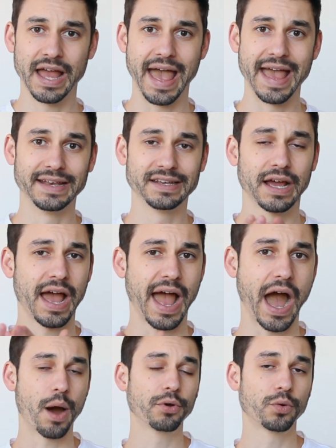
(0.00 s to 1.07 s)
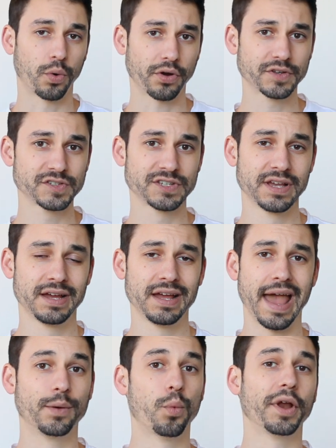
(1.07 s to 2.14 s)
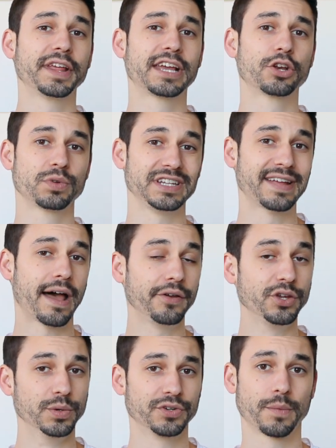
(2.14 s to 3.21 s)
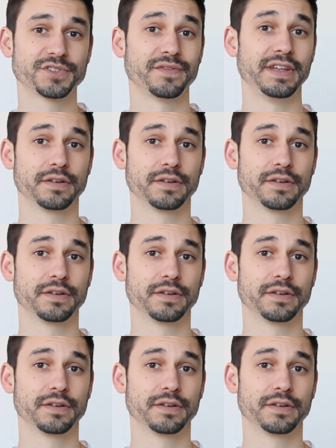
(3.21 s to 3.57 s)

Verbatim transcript: and how it works and what it can really tell you in terms of